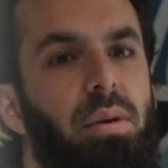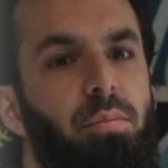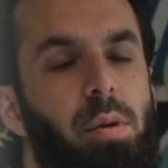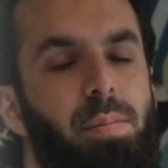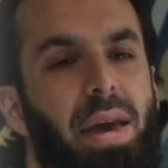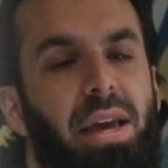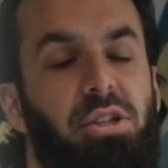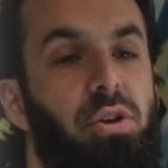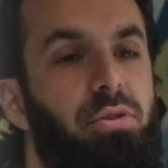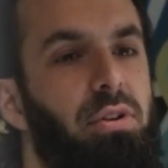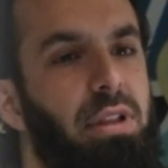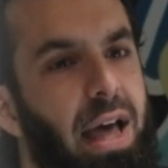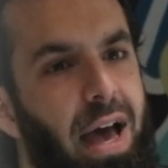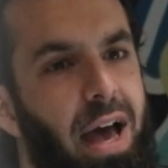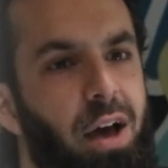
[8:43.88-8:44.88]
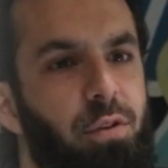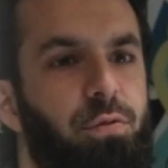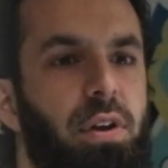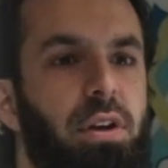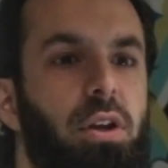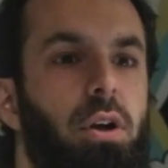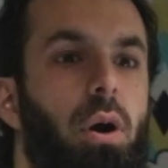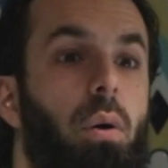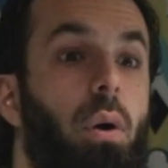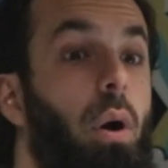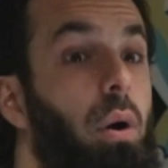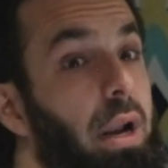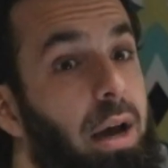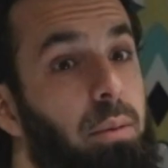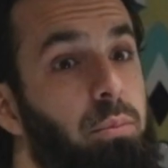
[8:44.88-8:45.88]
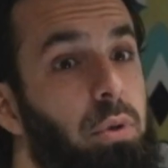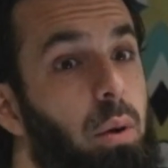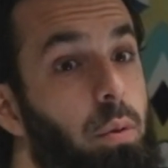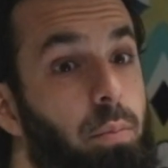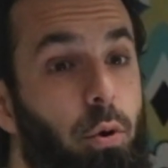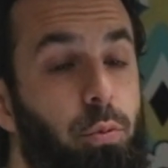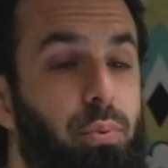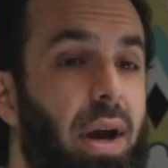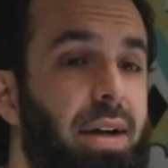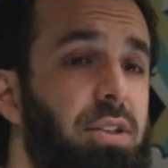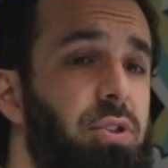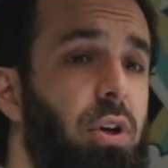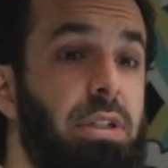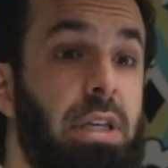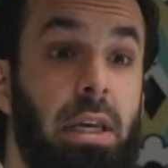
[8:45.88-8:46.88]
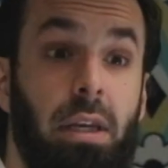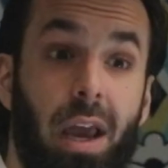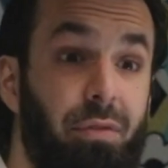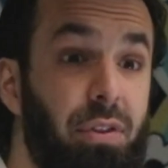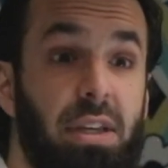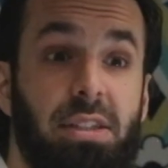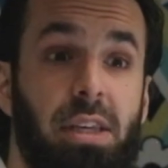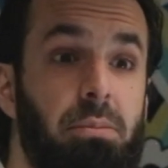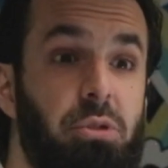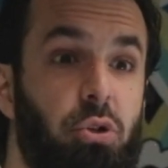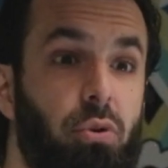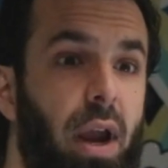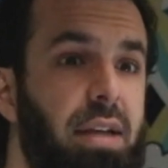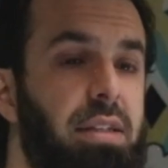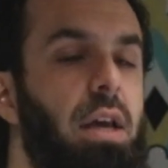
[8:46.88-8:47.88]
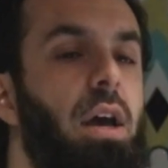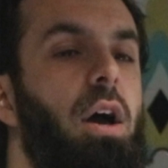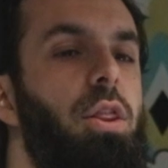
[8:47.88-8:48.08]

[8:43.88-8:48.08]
make each other laugh, and you know, oh, alhamdulillah, we both practice our deen. Everything seems great.